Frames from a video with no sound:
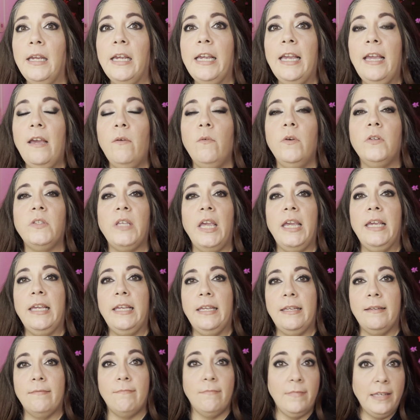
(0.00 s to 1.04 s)
It was a
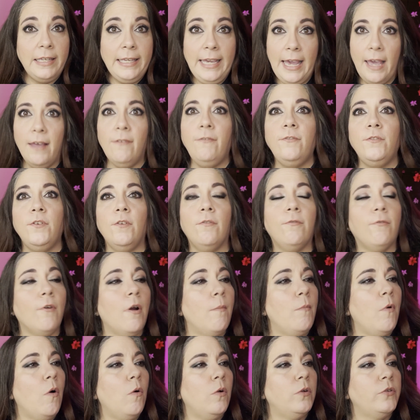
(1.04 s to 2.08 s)
gift
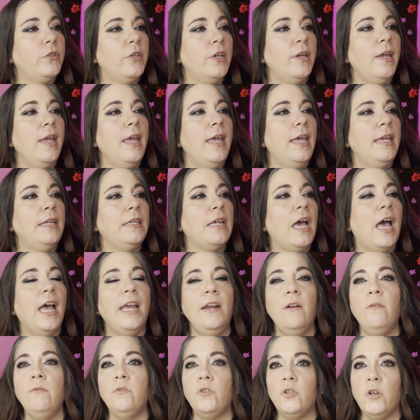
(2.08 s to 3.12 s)
from Ulta, and I
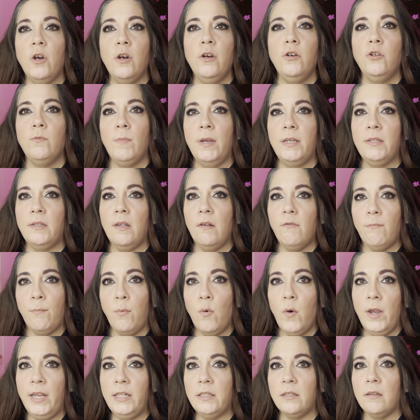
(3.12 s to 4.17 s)
don't charge myself
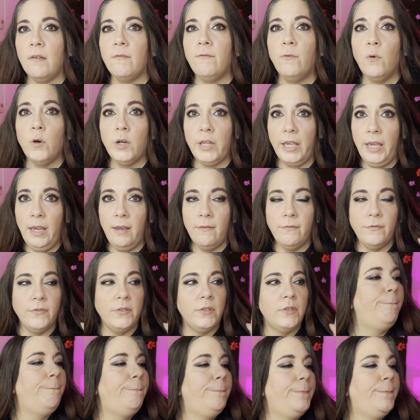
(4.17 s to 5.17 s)
points for gifts.